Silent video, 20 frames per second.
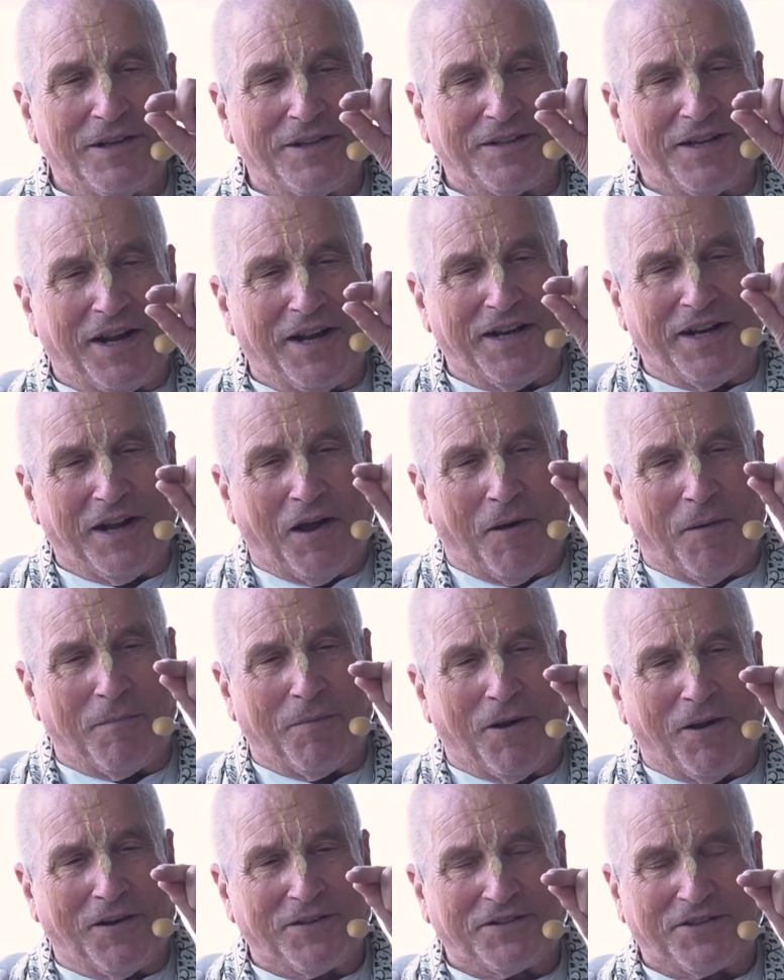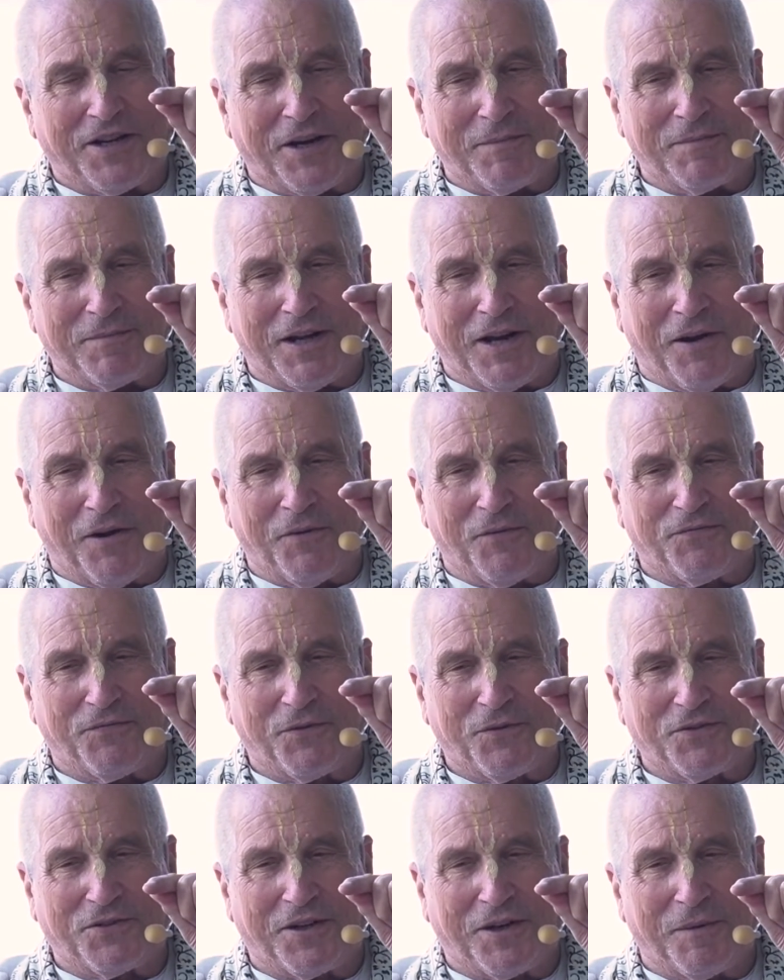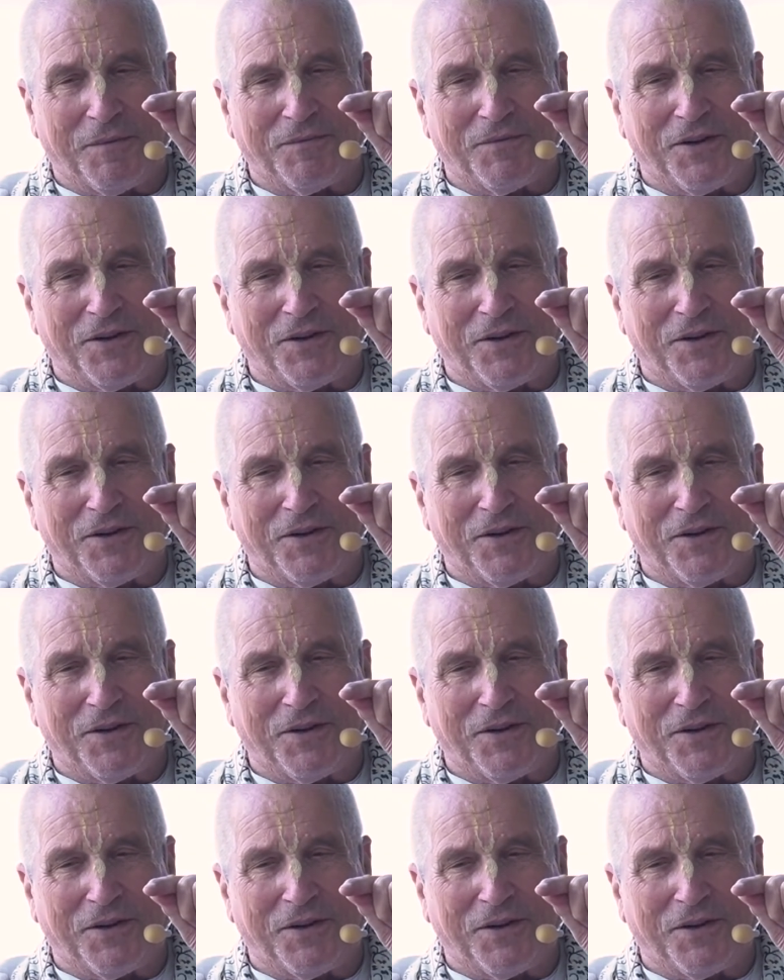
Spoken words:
tiny oblong shaped yellow fruits come,